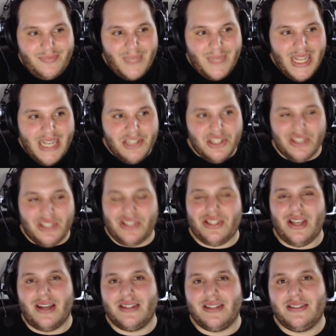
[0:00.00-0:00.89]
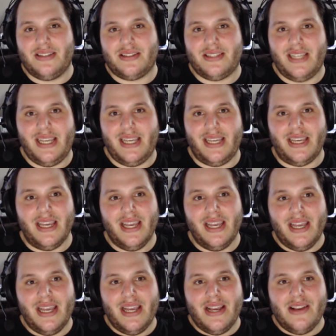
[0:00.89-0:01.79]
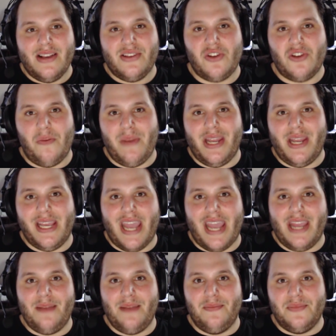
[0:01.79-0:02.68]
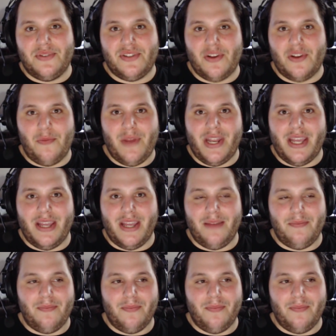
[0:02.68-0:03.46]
it just sucks to see so many games, so many